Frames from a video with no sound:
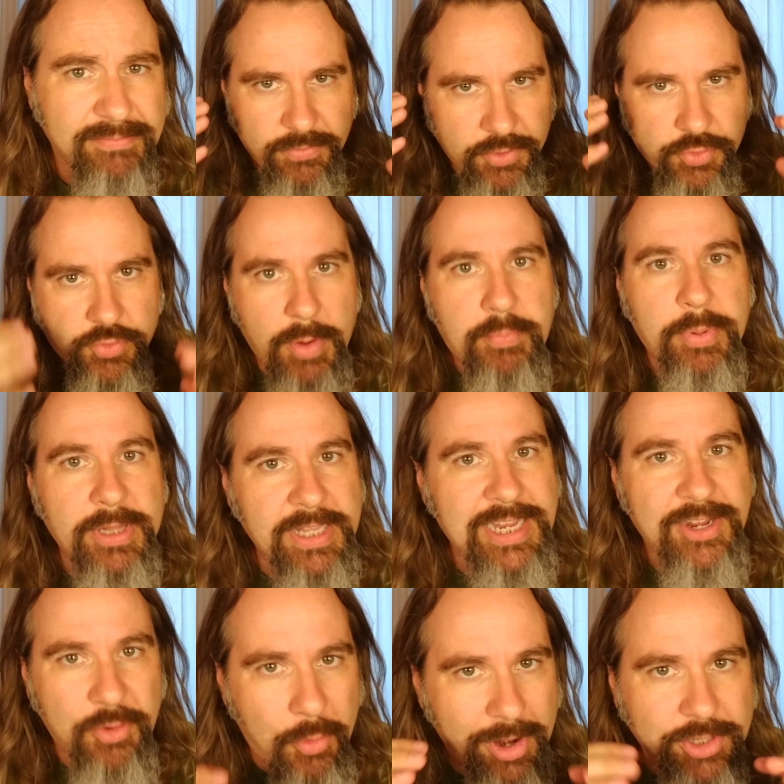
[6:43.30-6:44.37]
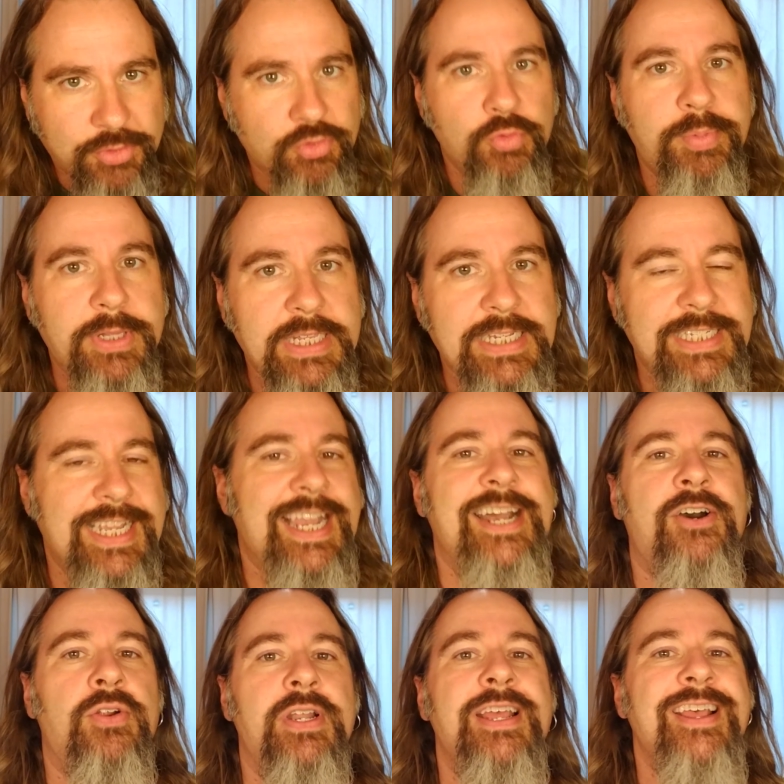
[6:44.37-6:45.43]
tripling, quadrupling
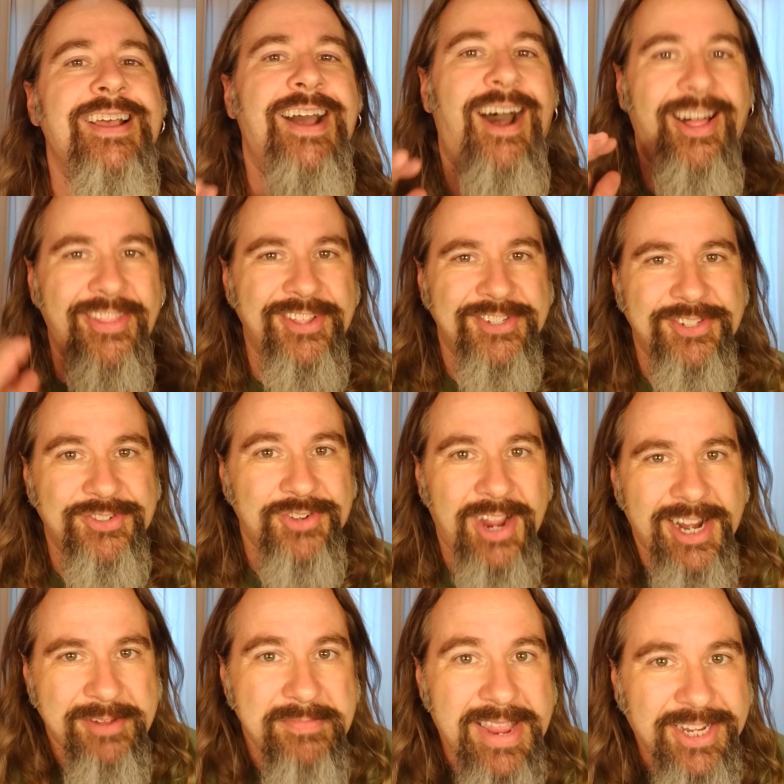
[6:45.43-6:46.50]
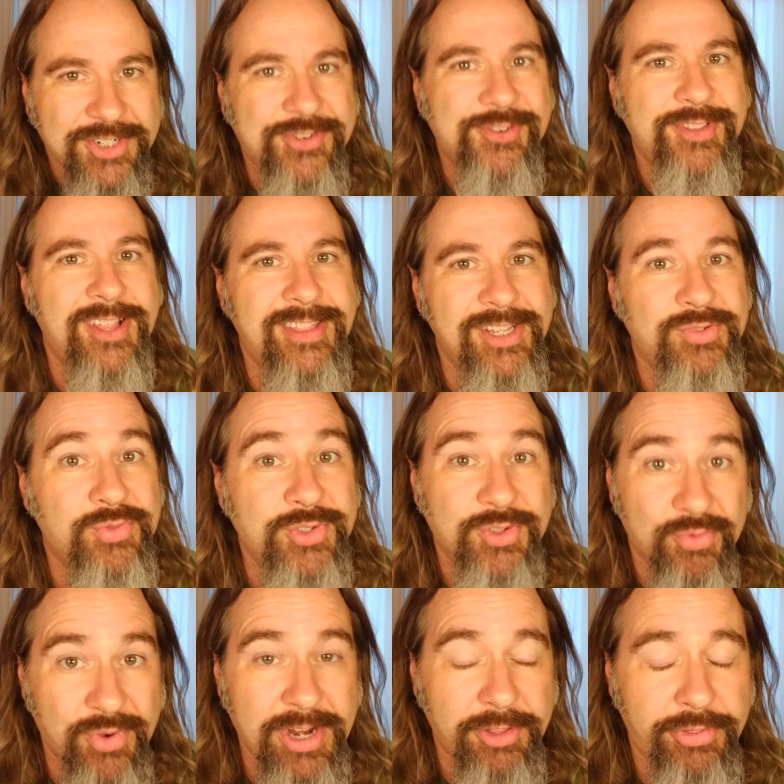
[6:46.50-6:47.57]
down on this to try to make sure that this was a
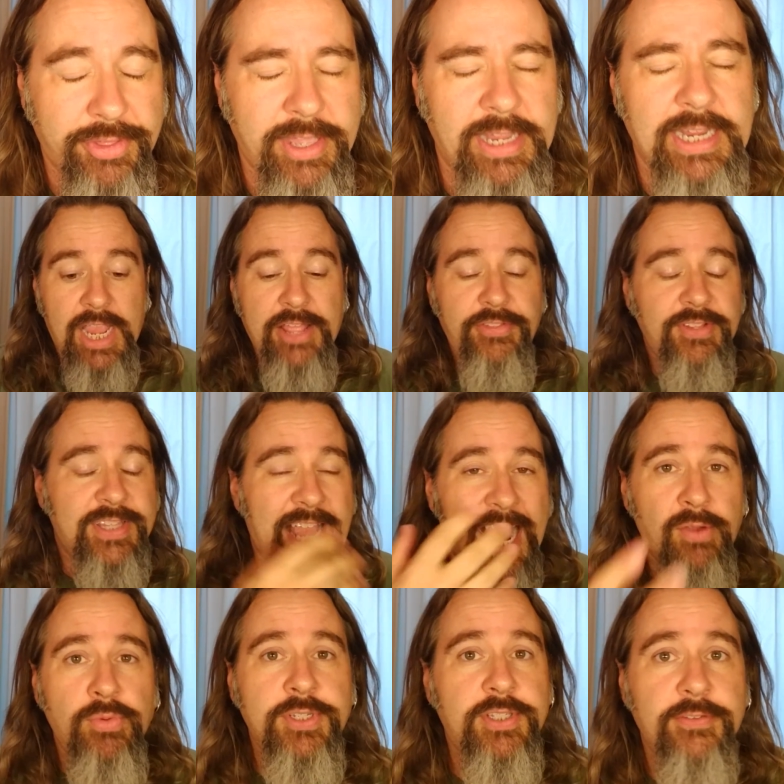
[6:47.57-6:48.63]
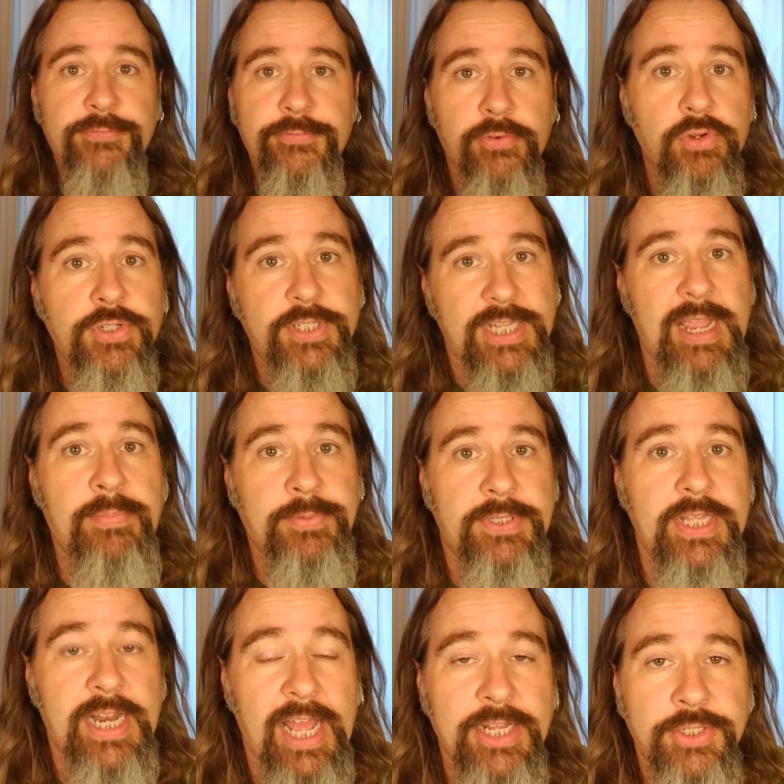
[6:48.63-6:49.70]
real thing. And that was the first steps
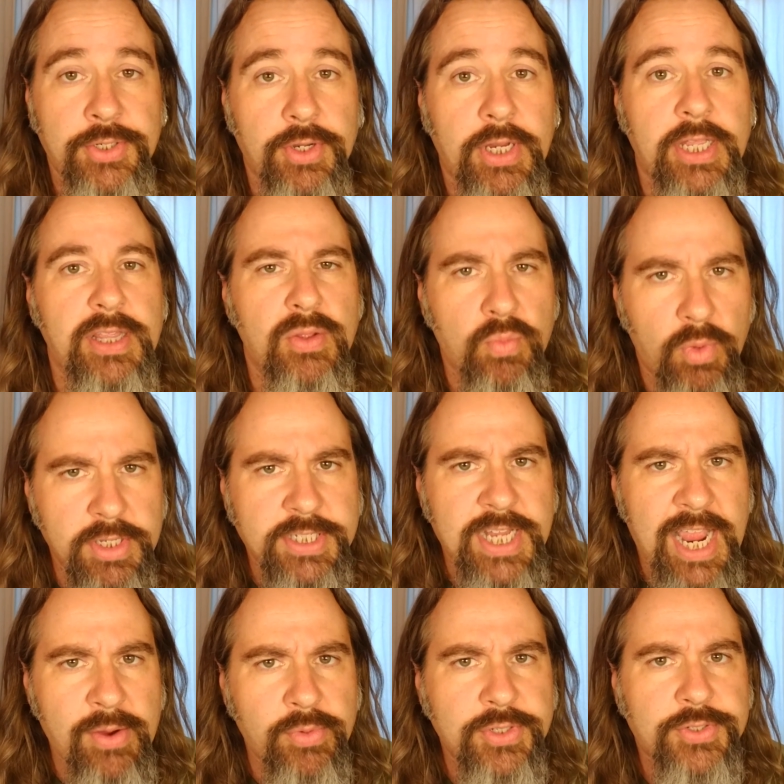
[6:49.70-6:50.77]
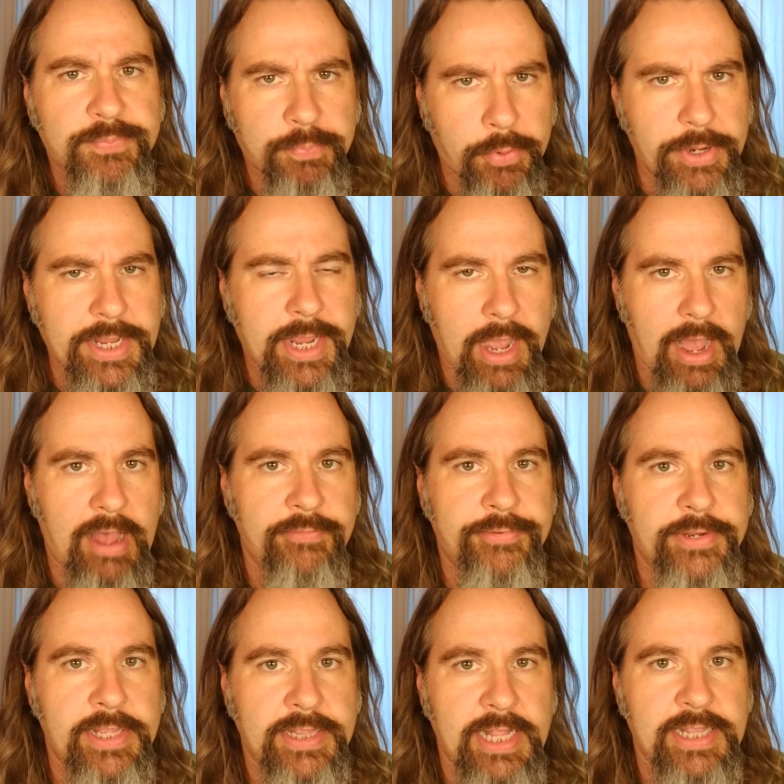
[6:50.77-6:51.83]
that I took. And then once I was pretty
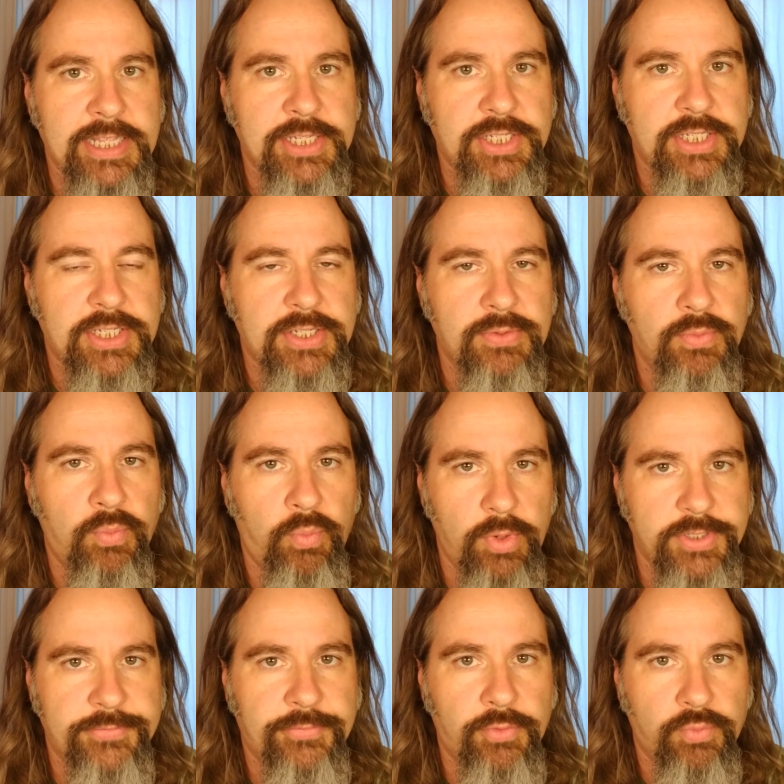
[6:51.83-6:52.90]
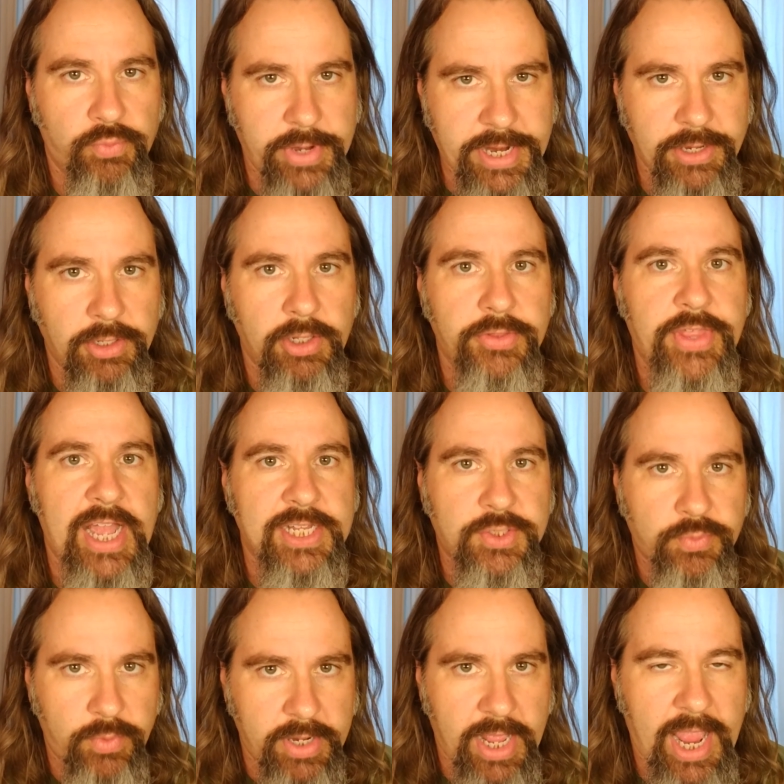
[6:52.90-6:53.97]
confident that this was for real, that's
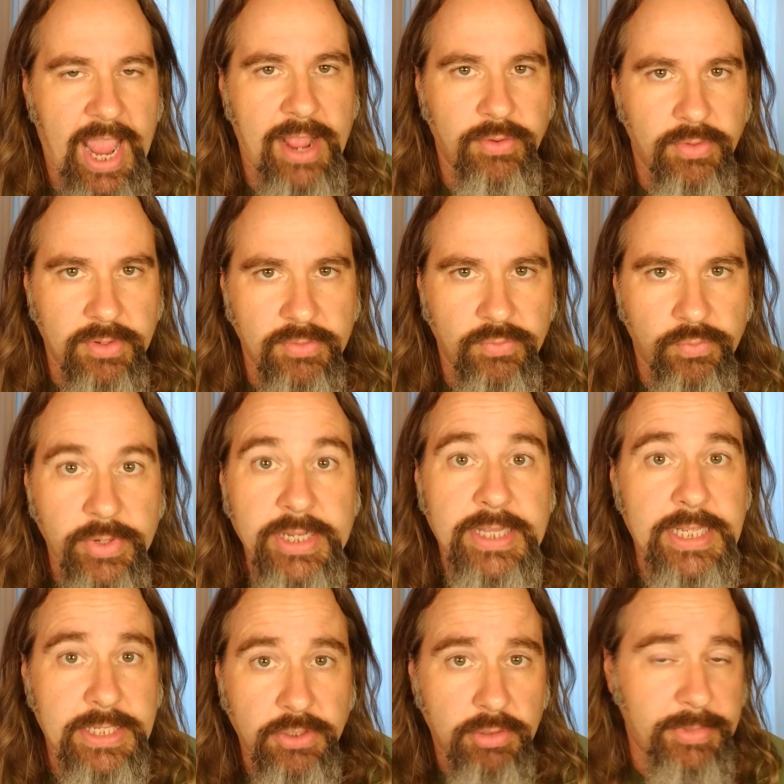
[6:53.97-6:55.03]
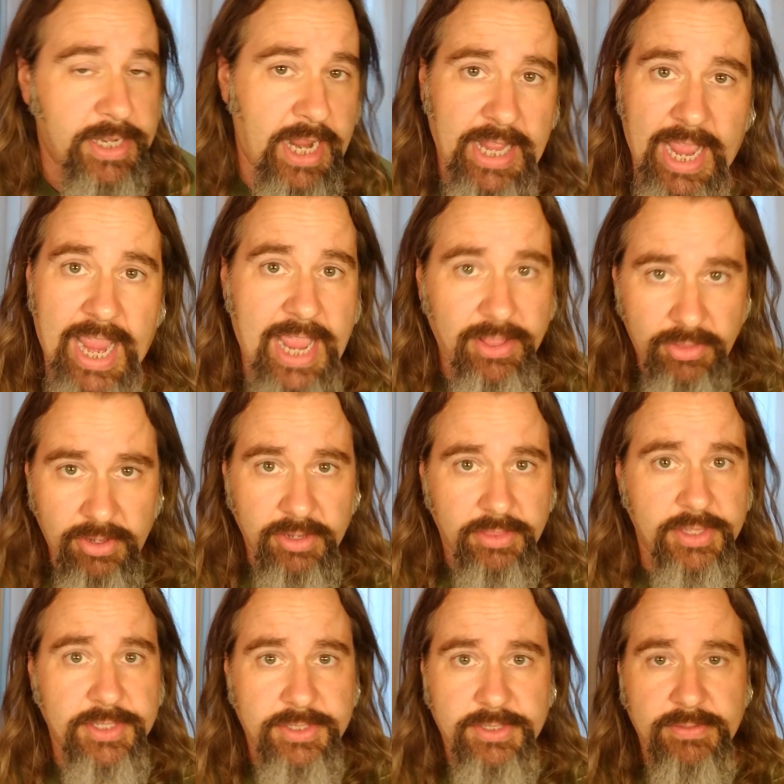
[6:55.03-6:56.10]
when I really told my dad, hey, look,
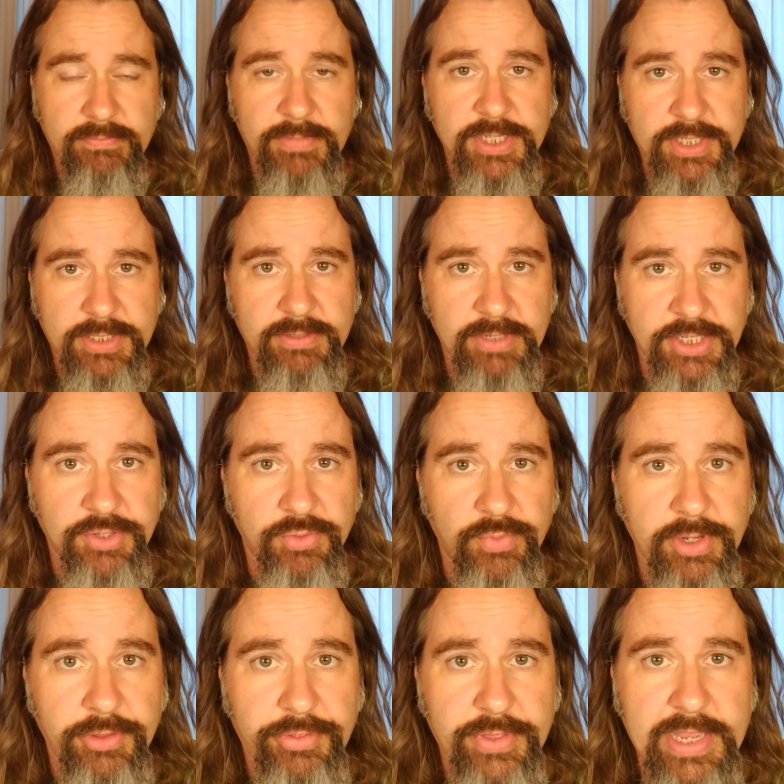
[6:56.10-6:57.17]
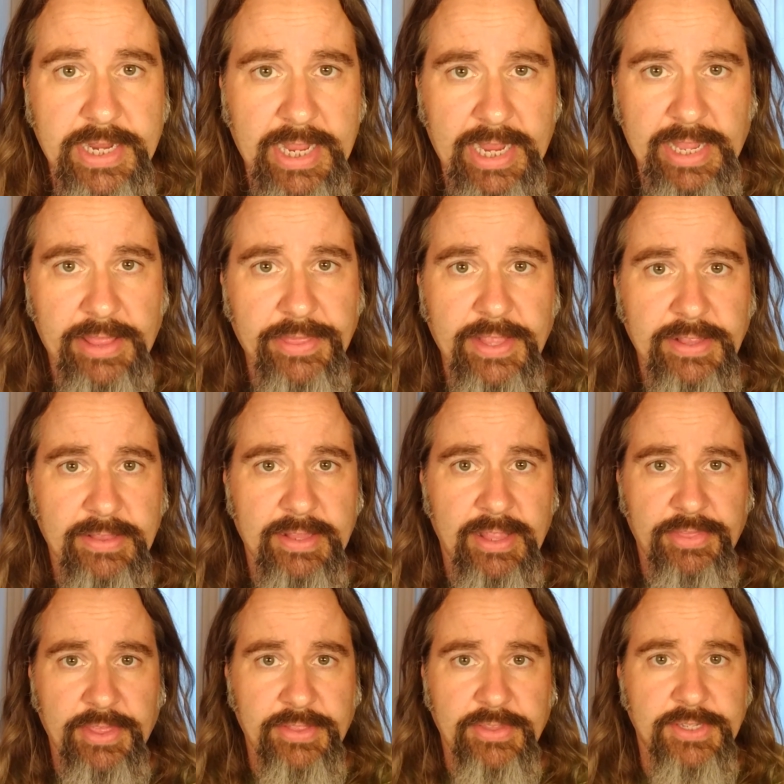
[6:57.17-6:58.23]
this is a real thing. I think
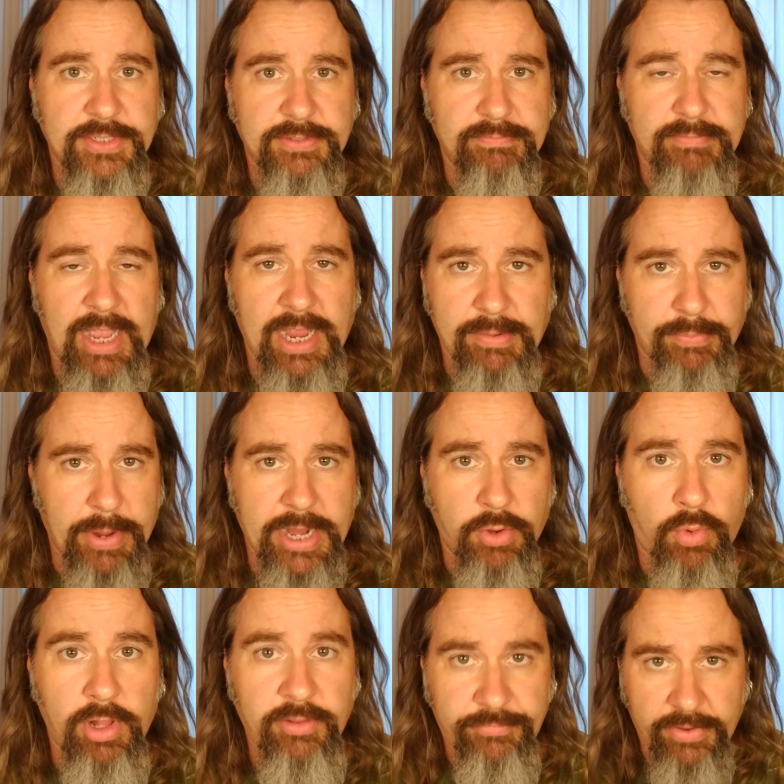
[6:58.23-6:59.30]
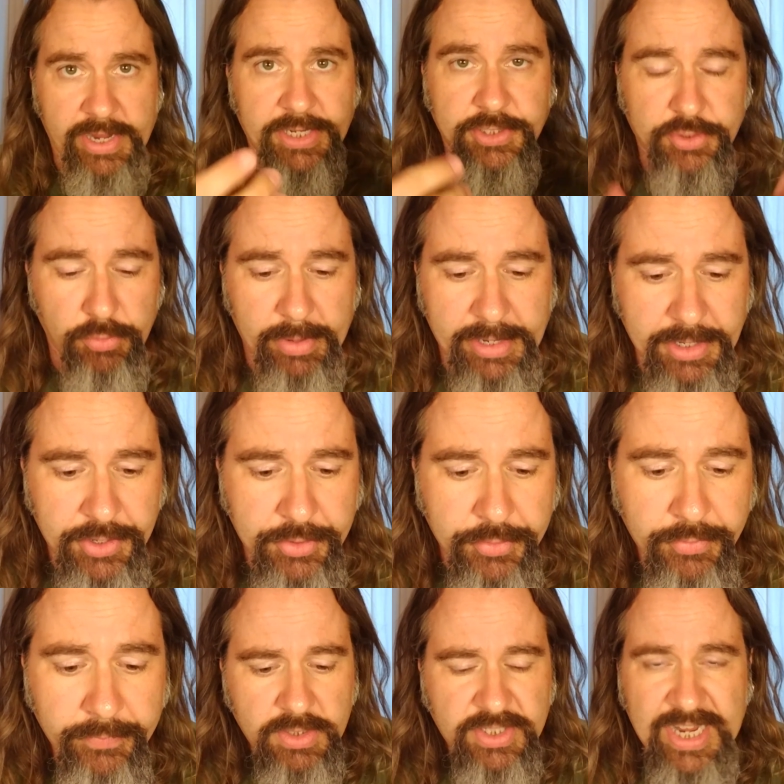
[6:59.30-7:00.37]
this, I might qualify, and so might
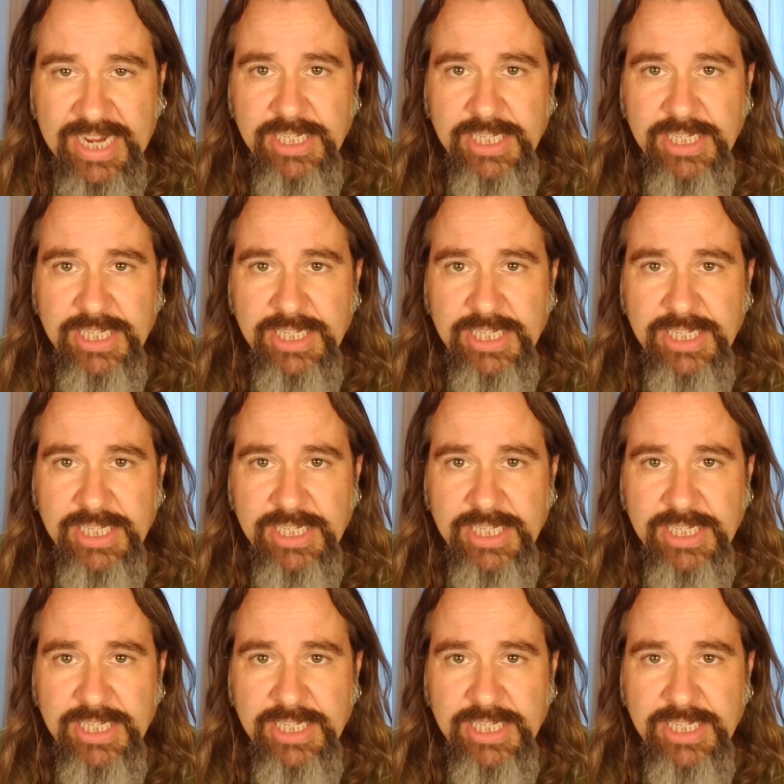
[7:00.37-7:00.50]
you. So